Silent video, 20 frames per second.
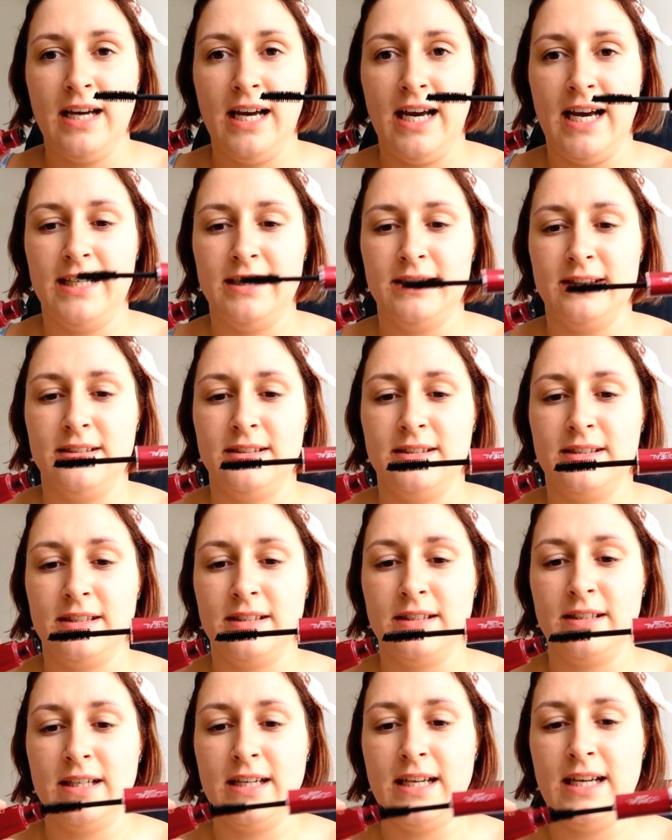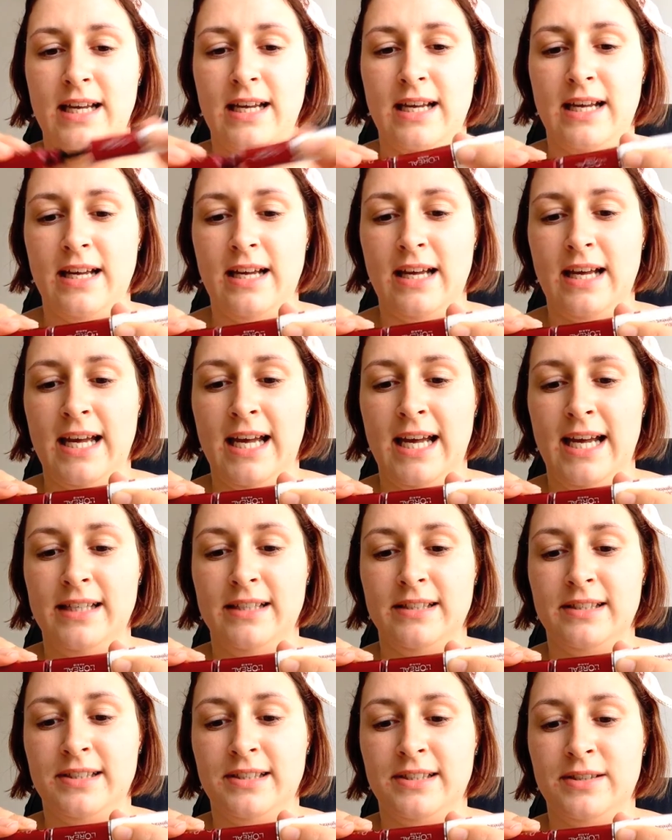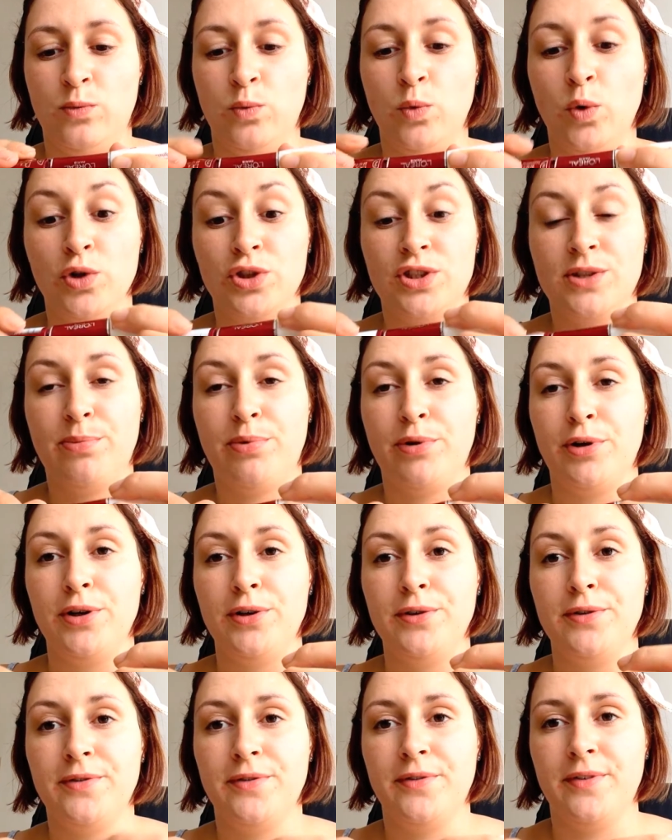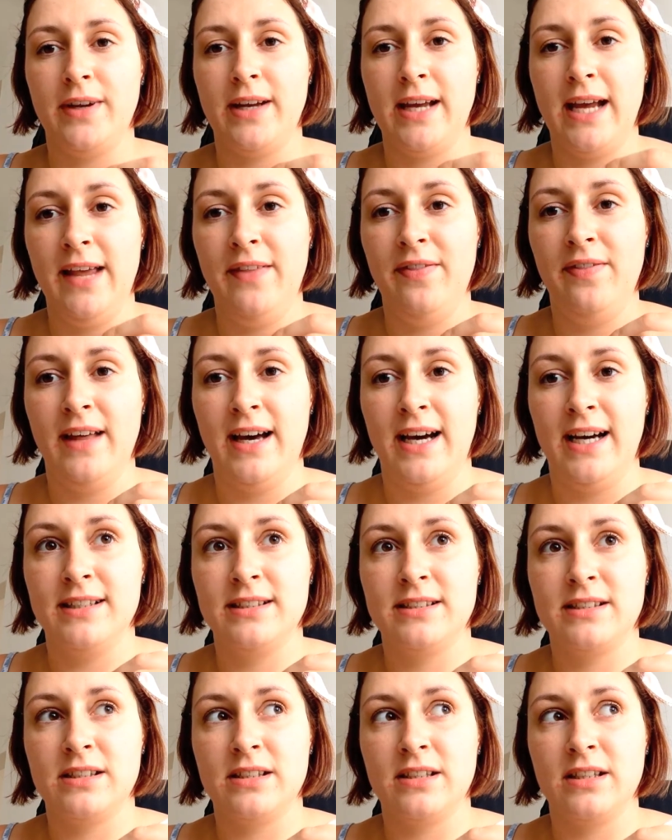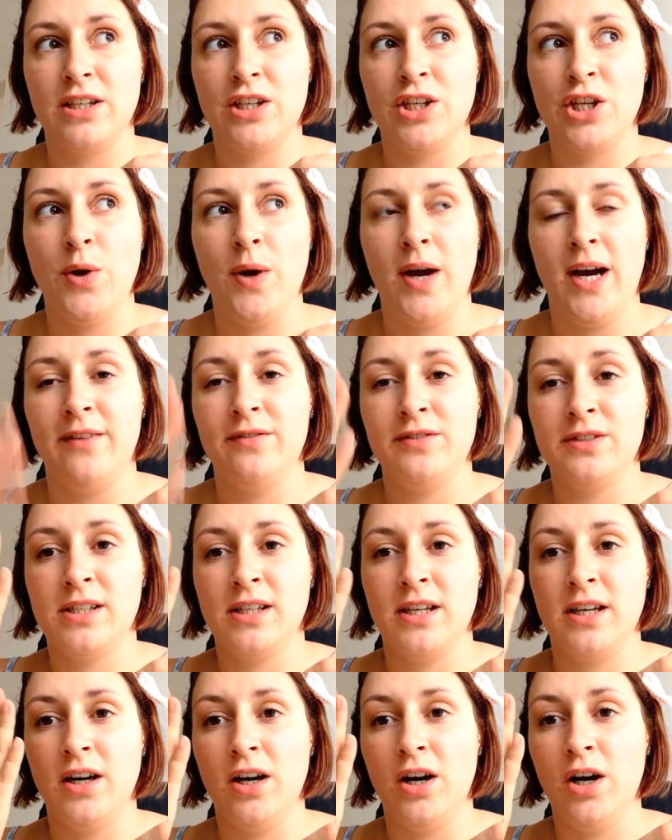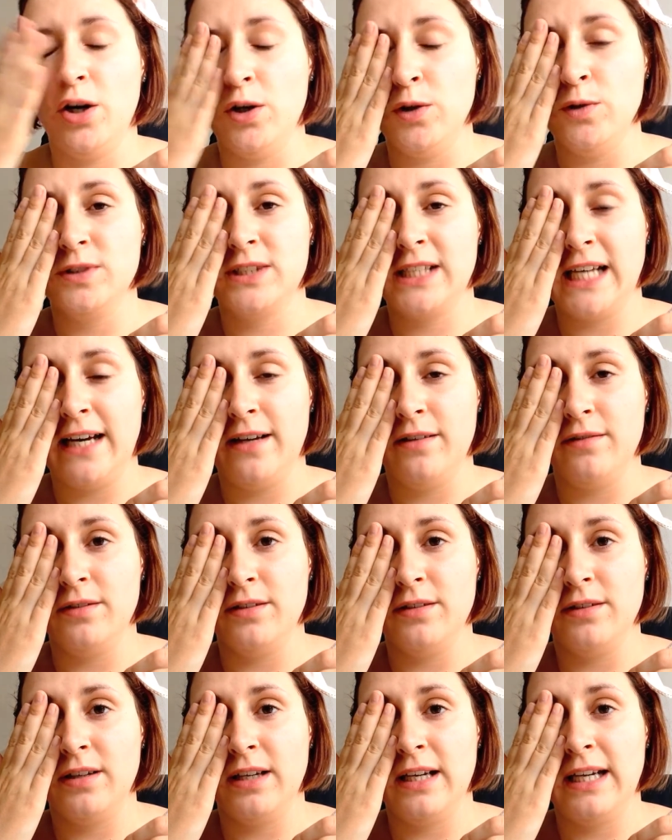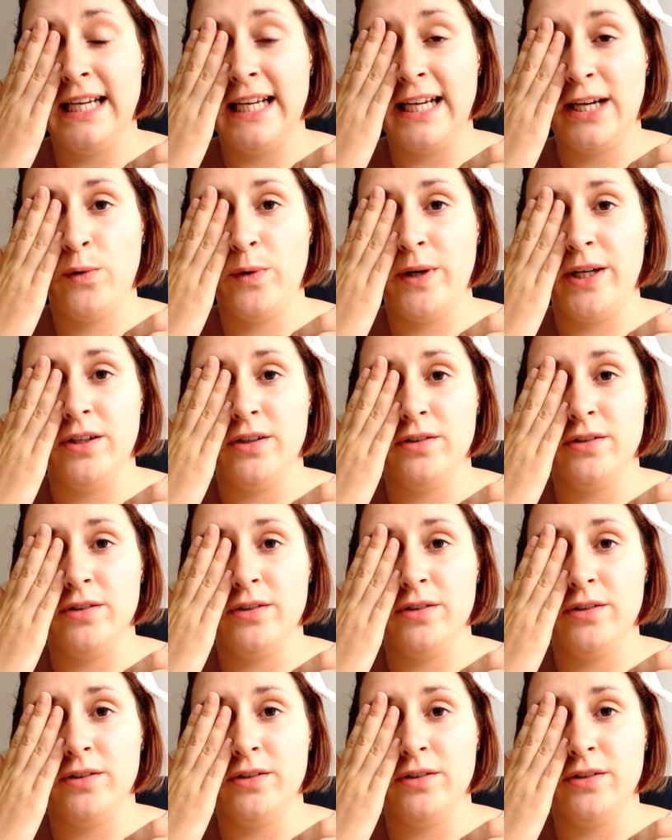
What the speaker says: and it's waterproof in that you have to hold down liquid